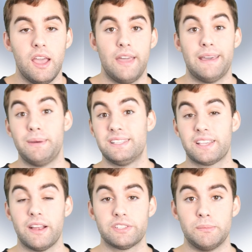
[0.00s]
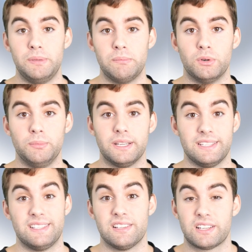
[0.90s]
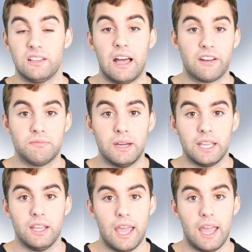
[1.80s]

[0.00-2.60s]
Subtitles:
And that might scare some people because that sounds like a lot of money.